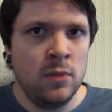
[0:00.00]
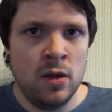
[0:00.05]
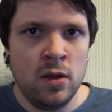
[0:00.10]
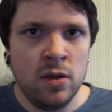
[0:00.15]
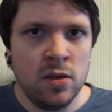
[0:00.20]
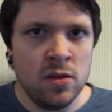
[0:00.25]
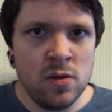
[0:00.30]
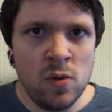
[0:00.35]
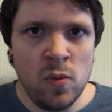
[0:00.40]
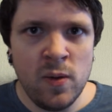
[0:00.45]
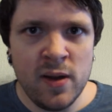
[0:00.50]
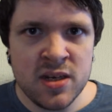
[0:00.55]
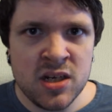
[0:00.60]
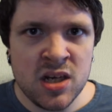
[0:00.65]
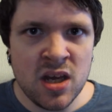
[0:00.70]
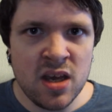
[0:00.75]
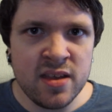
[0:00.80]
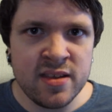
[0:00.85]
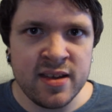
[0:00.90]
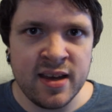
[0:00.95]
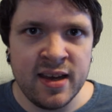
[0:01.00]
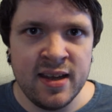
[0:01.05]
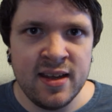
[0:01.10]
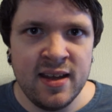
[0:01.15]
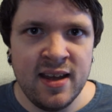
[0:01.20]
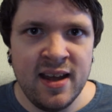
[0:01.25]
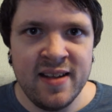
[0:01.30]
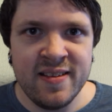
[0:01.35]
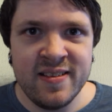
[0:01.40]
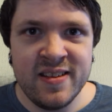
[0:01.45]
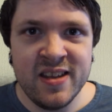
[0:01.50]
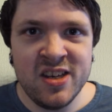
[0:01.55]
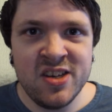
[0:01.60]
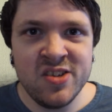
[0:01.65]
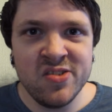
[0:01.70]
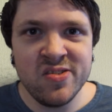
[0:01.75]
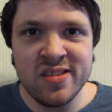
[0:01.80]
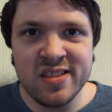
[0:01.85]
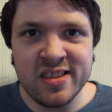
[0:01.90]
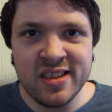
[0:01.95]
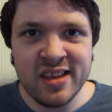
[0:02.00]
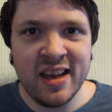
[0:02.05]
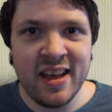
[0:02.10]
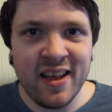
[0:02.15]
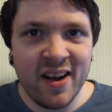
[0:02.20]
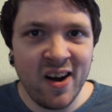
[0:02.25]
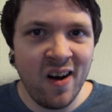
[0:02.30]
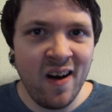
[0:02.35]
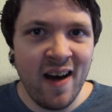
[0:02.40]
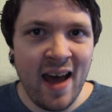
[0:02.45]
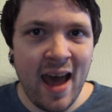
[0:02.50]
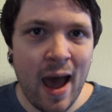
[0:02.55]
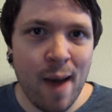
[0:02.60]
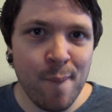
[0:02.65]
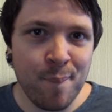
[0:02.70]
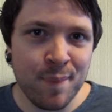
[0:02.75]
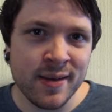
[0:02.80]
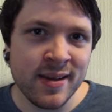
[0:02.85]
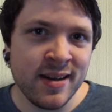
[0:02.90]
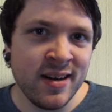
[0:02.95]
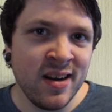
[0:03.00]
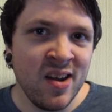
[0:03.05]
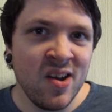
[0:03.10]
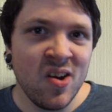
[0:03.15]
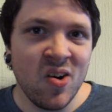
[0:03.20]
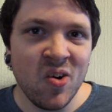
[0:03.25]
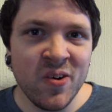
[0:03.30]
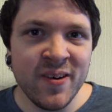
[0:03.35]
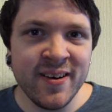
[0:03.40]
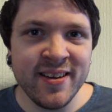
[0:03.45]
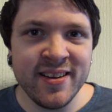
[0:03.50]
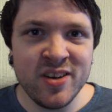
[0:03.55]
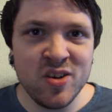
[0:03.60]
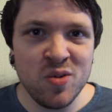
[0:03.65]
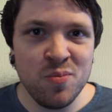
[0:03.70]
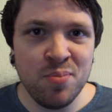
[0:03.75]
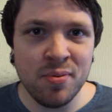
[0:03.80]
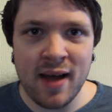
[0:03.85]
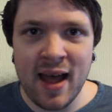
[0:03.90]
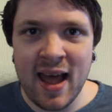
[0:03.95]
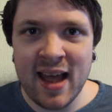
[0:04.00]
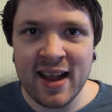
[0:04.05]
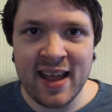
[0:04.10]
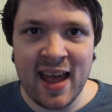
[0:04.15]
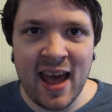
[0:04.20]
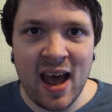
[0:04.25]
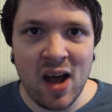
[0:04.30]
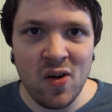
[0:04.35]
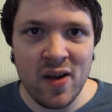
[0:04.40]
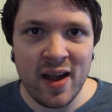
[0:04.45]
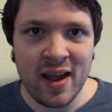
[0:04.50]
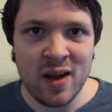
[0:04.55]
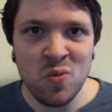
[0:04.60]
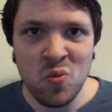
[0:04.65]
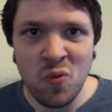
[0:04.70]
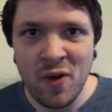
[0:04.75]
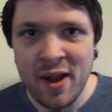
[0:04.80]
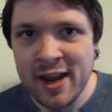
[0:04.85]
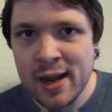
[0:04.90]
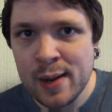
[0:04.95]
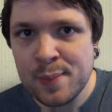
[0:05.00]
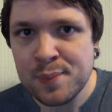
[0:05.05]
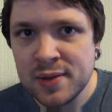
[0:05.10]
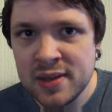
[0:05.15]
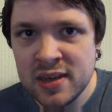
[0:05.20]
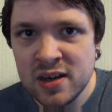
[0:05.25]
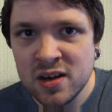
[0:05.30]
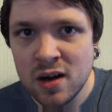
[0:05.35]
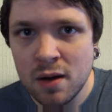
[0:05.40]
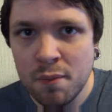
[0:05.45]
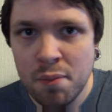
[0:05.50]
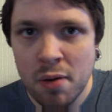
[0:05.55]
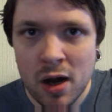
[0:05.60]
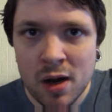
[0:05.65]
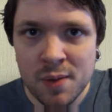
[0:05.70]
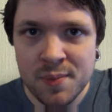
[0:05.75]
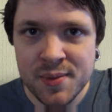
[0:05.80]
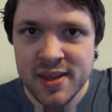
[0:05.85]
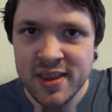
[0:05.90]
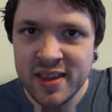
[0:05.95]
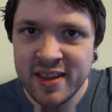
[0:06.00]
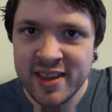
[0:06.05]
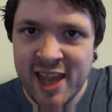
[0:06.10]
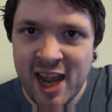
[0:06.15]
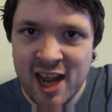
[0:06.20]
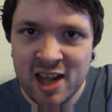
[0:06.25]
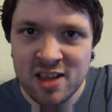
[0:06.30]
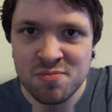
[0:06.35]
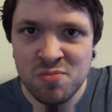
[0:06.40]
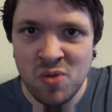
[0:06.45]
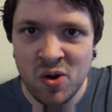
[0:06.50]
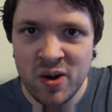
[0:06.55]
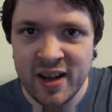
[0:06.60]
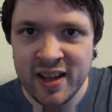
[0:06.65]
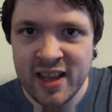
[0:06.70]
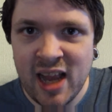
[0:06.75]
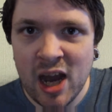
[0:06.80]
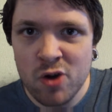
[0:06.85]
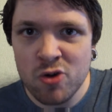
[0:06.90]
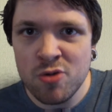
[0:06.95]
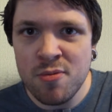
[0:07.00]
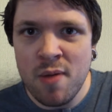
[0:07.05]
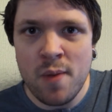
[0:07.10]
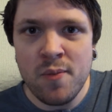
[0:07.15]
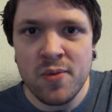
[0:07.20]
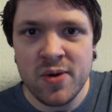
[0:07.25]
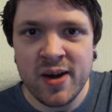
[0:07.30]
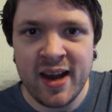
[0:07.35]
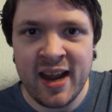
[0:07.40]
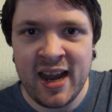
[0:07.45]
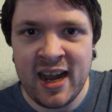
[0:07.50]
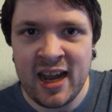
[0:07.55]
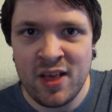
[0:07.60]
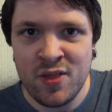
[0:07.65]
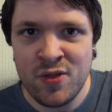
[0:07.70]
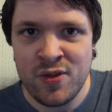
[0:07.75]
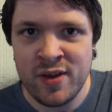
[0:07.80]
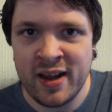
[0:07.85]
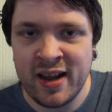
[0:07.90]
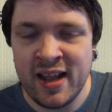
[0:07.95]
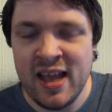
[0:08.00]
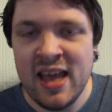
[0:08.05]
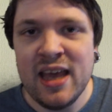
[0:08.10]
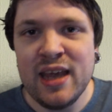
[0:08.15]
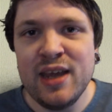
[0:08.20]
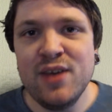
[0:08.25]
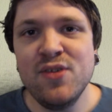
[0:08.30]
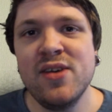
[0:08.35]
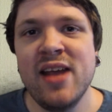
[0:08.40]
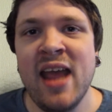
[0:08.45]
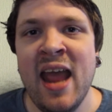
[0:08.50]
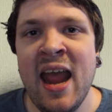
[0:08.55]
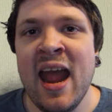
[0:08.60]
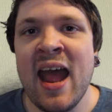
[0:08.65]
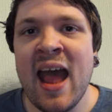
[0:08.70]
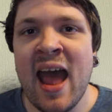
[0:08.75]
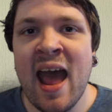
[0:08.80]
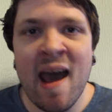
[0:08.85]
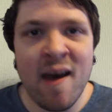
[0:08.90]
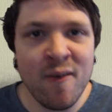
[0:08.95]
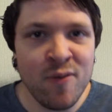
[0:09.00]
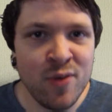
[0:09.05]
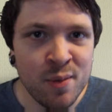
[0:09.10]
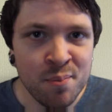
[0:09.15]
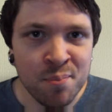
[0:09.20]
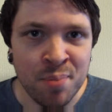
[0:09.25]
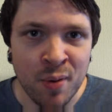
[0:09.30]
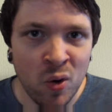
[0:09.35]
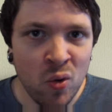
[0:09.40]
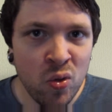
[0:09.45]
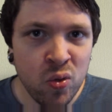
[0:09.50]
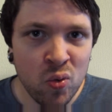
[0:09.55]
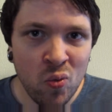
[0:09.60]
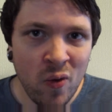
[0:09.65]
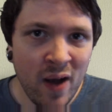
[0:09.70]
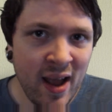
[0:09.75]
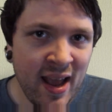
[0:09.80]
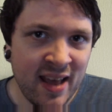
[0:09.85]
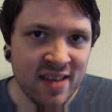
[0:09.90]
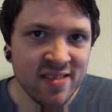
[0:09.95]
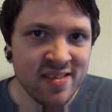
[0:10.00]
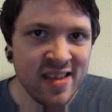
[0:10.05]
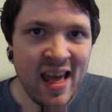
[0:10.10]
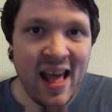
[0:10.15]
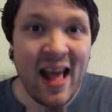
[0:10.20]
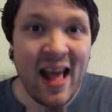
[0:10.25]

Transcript: So which is it? Did you see it all happen, or did you black out and wake up in your apartment the next morning not remembering anything? You can't have it both ways.